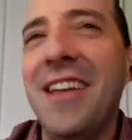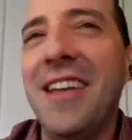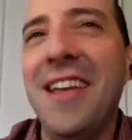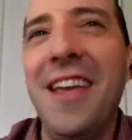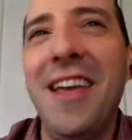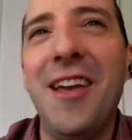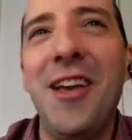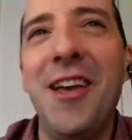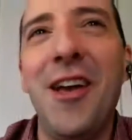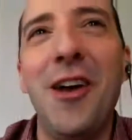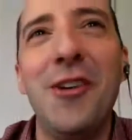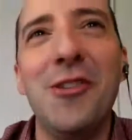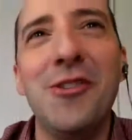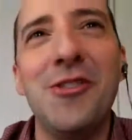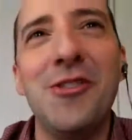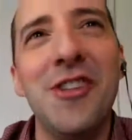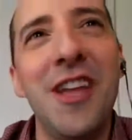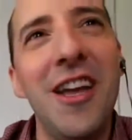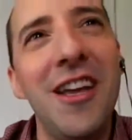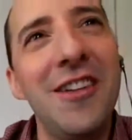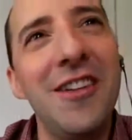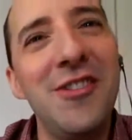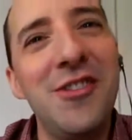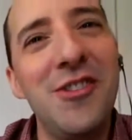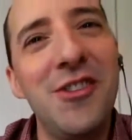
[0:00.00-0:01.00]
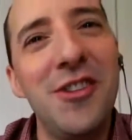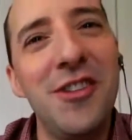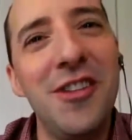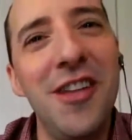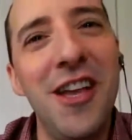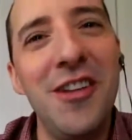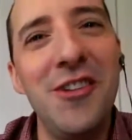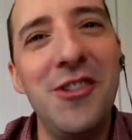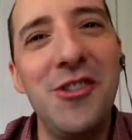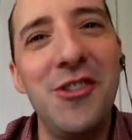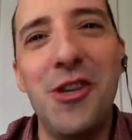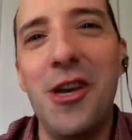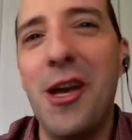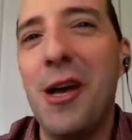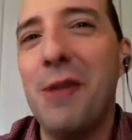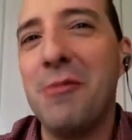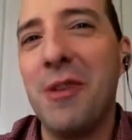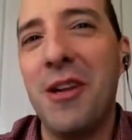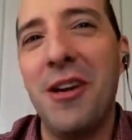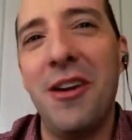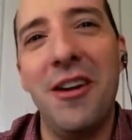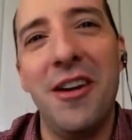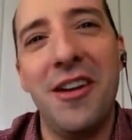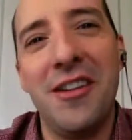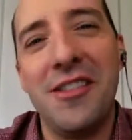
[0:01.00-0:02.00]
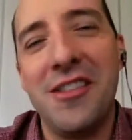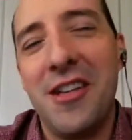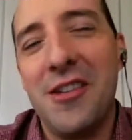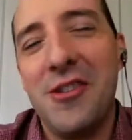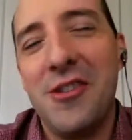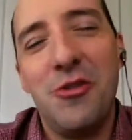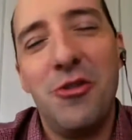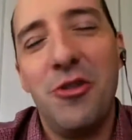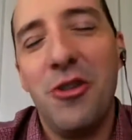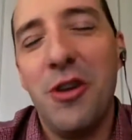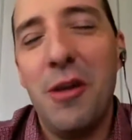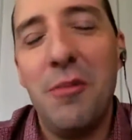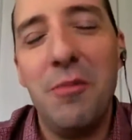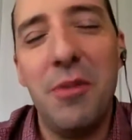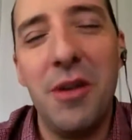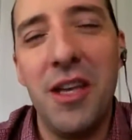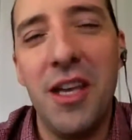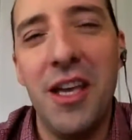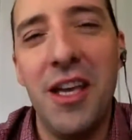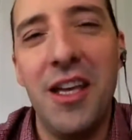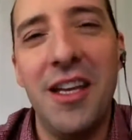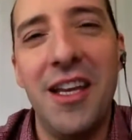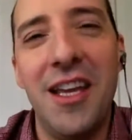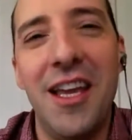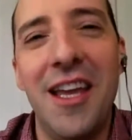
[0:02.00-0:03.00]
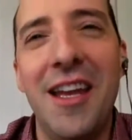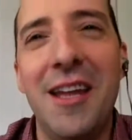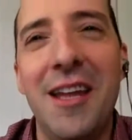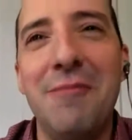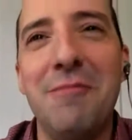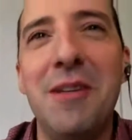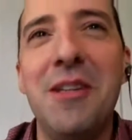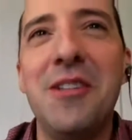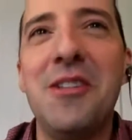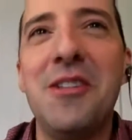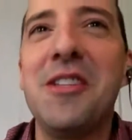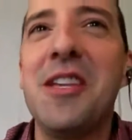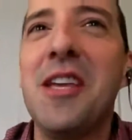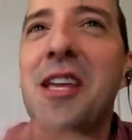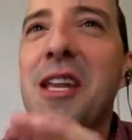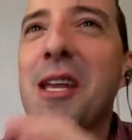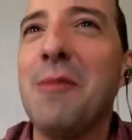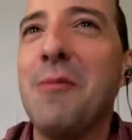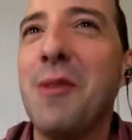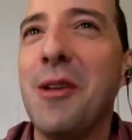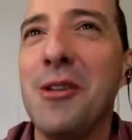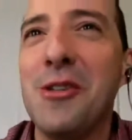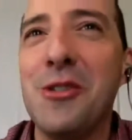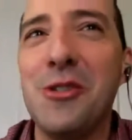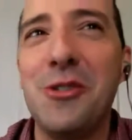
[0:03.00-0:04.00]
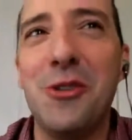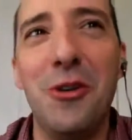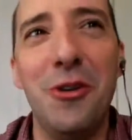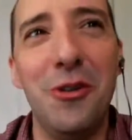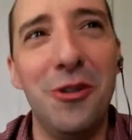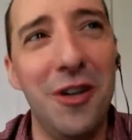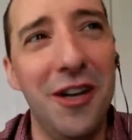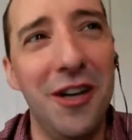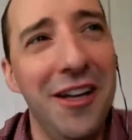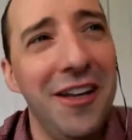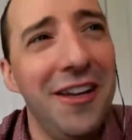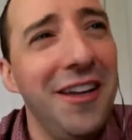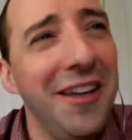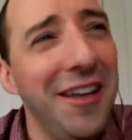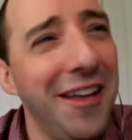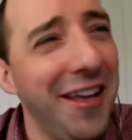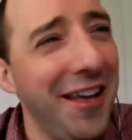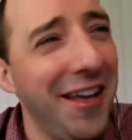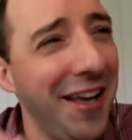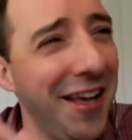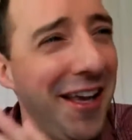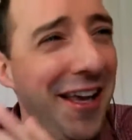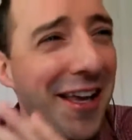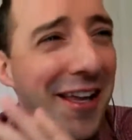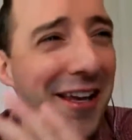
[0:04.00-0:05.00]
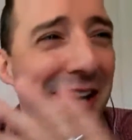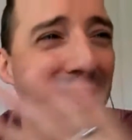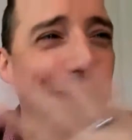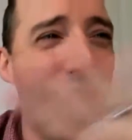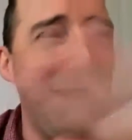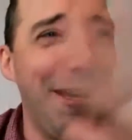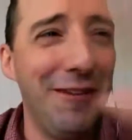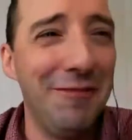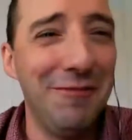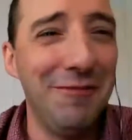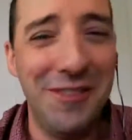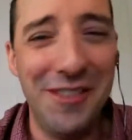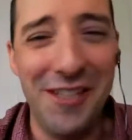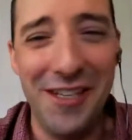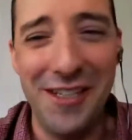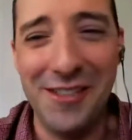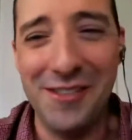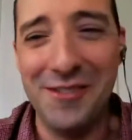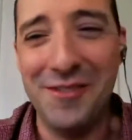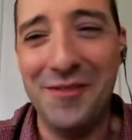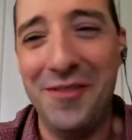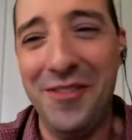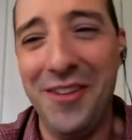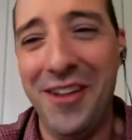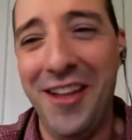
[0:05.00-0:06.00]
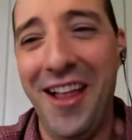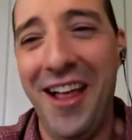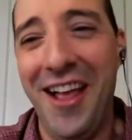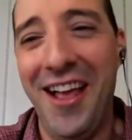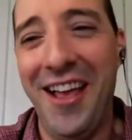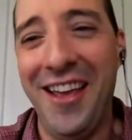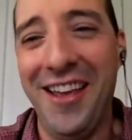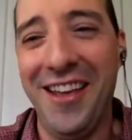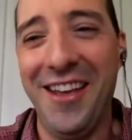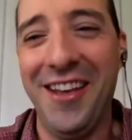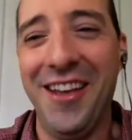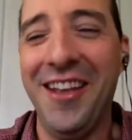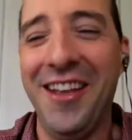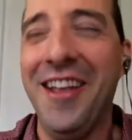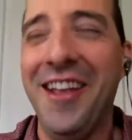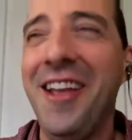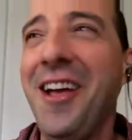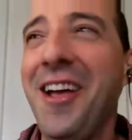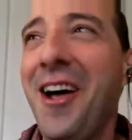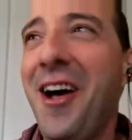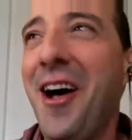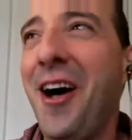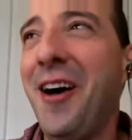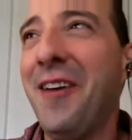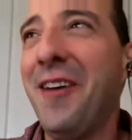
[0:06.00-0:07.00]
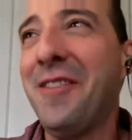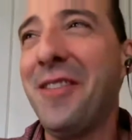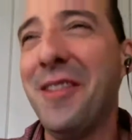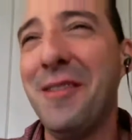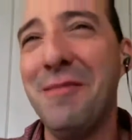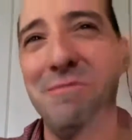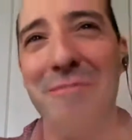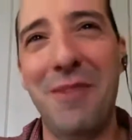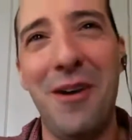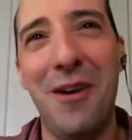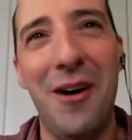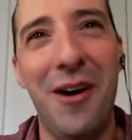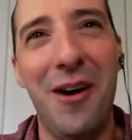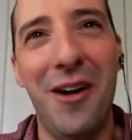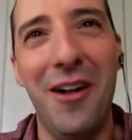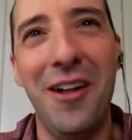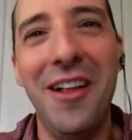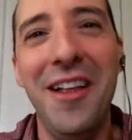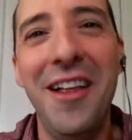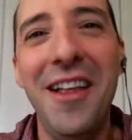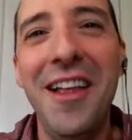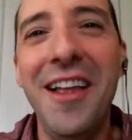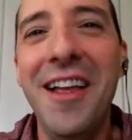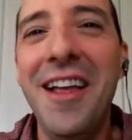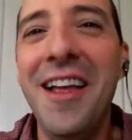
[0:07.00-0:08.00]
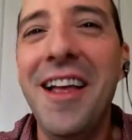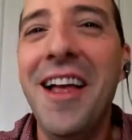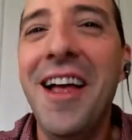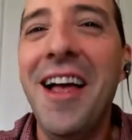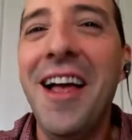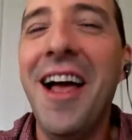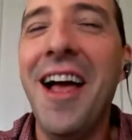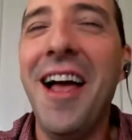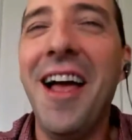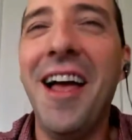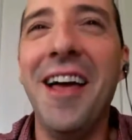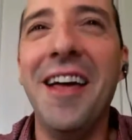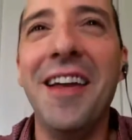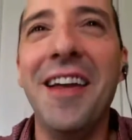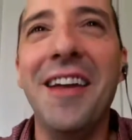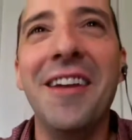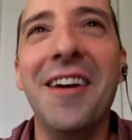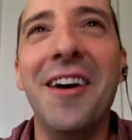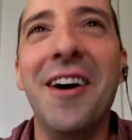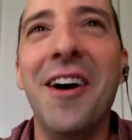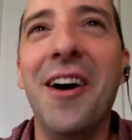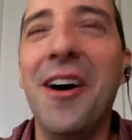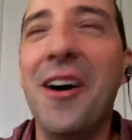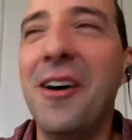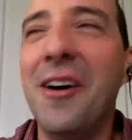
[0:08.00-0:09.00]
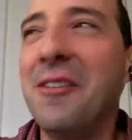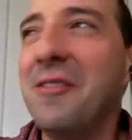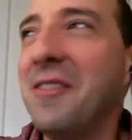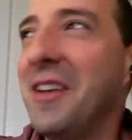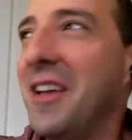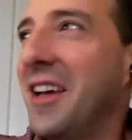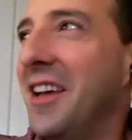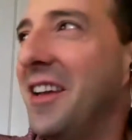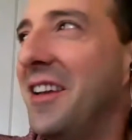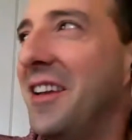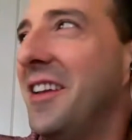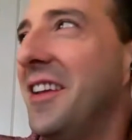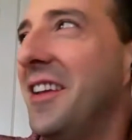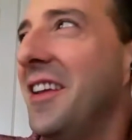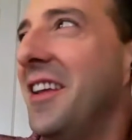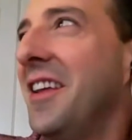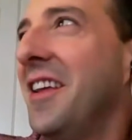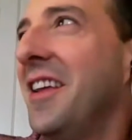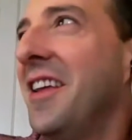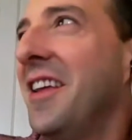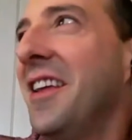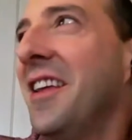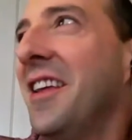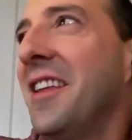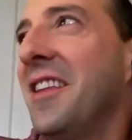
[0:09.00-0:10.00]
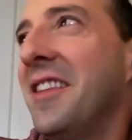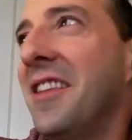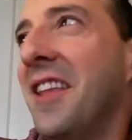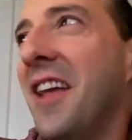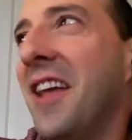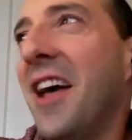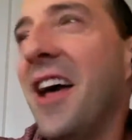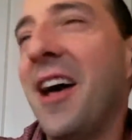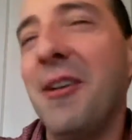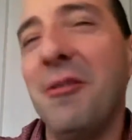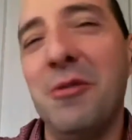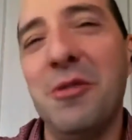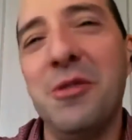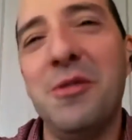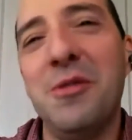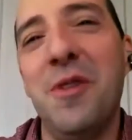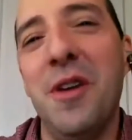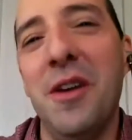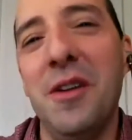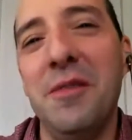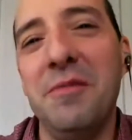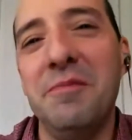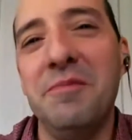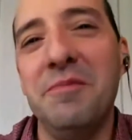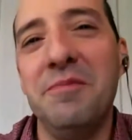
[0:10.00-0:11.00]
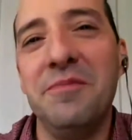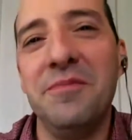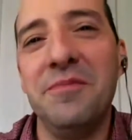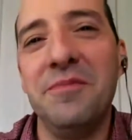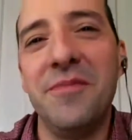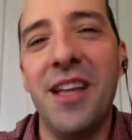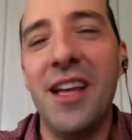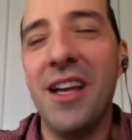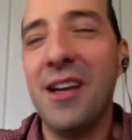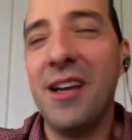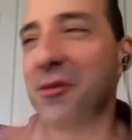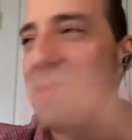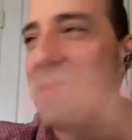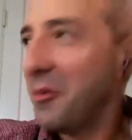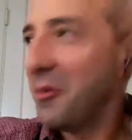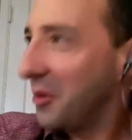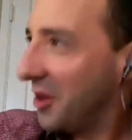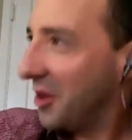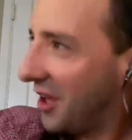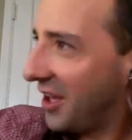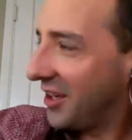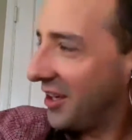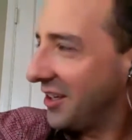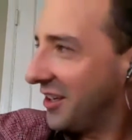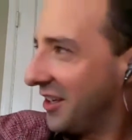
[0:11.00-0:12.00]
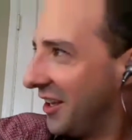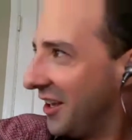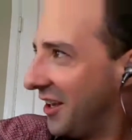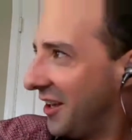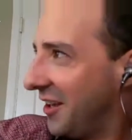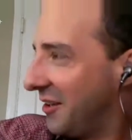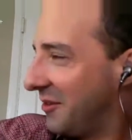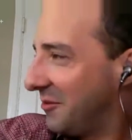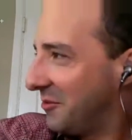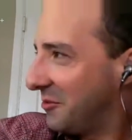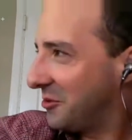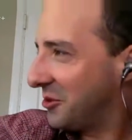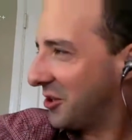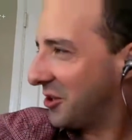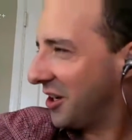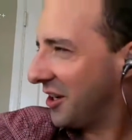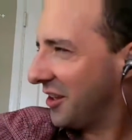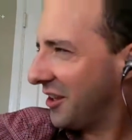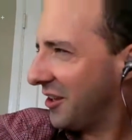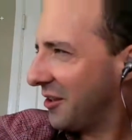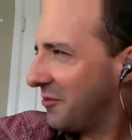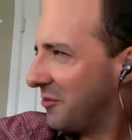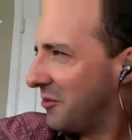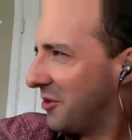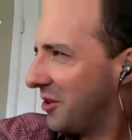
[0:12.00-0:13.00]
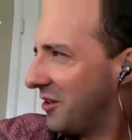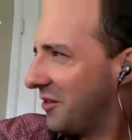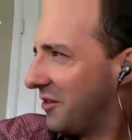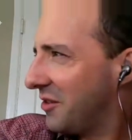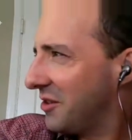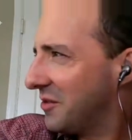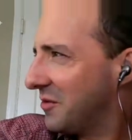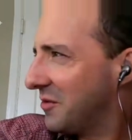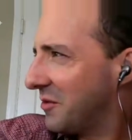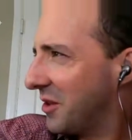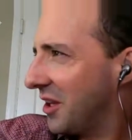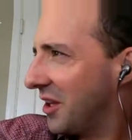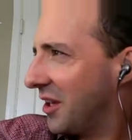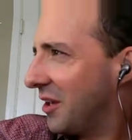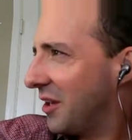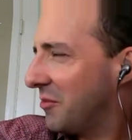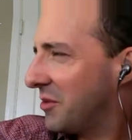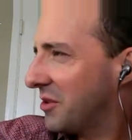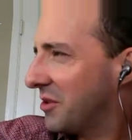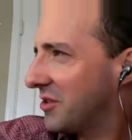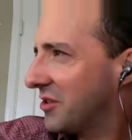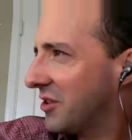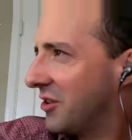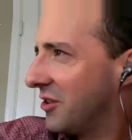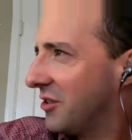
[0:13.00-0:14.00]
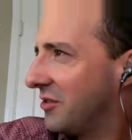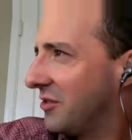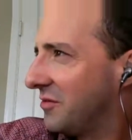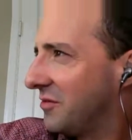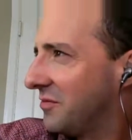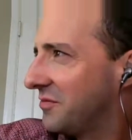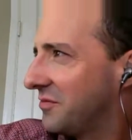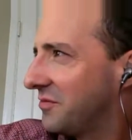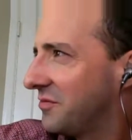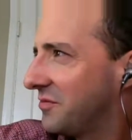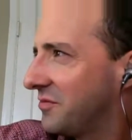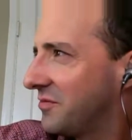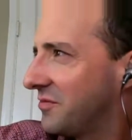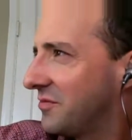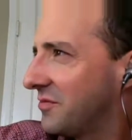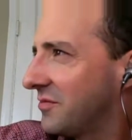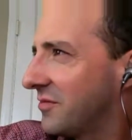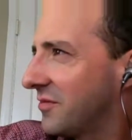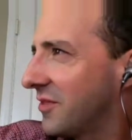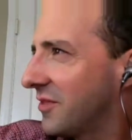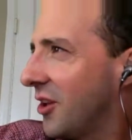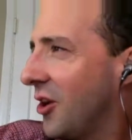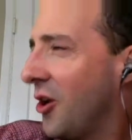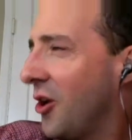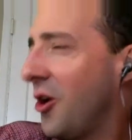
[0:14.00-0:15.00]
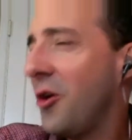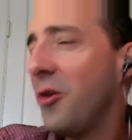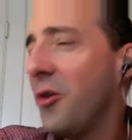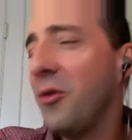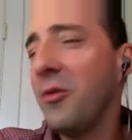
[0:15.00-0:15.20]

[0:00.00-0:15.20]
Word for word: he goes, "Nice, nice job, Gary, because I screwed up again." And me just hitting him on his shoulder, just flying off the ball, and oh man, that was fun. I remember that. Um, trying to think of what else from that episode. She gets oh. hit